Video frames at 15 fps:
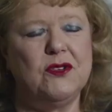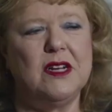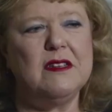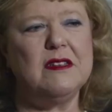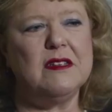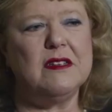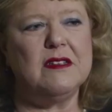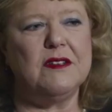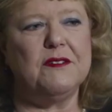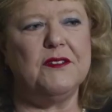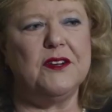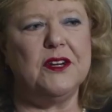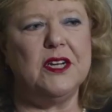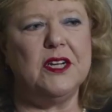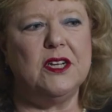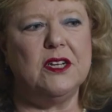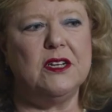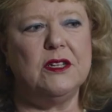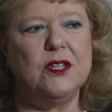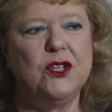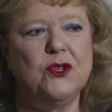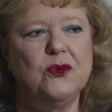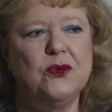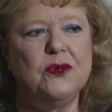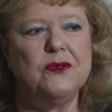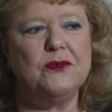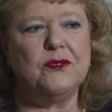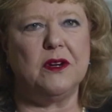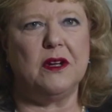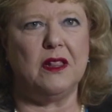trust is a very good tool
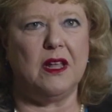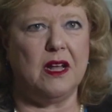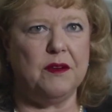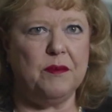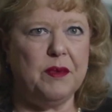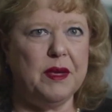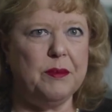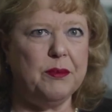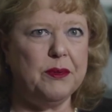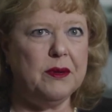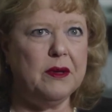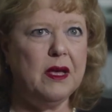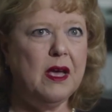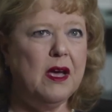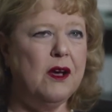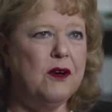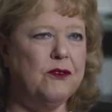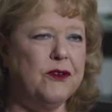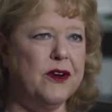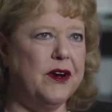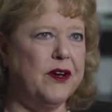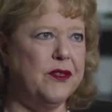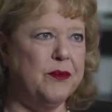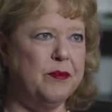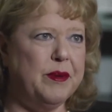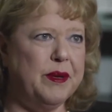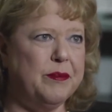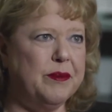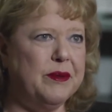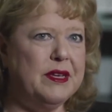for a lot of people. For other
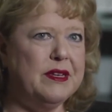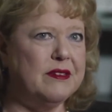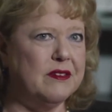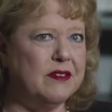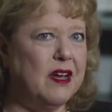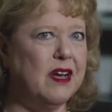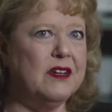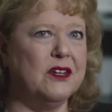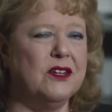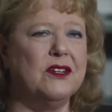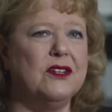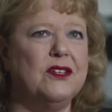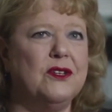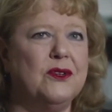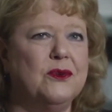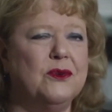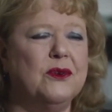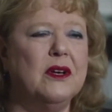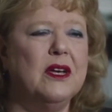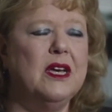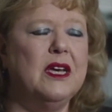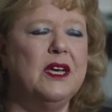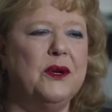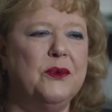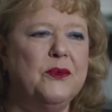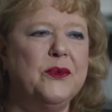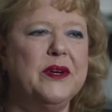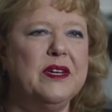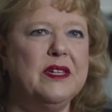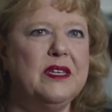people, it's not a good tool. It
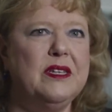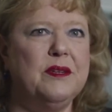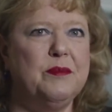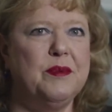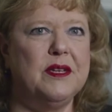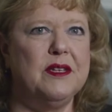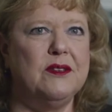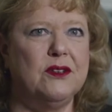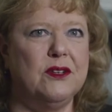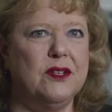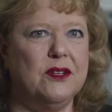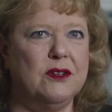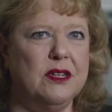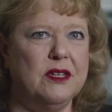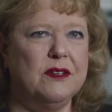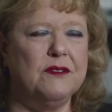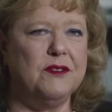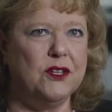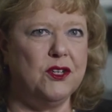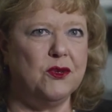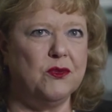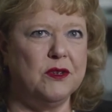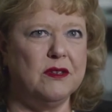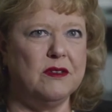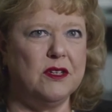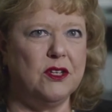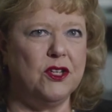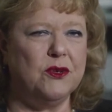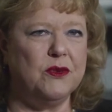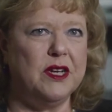really depends on your individual
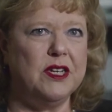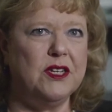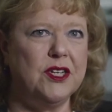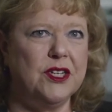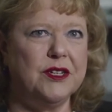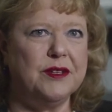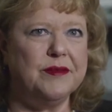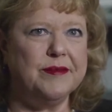situation.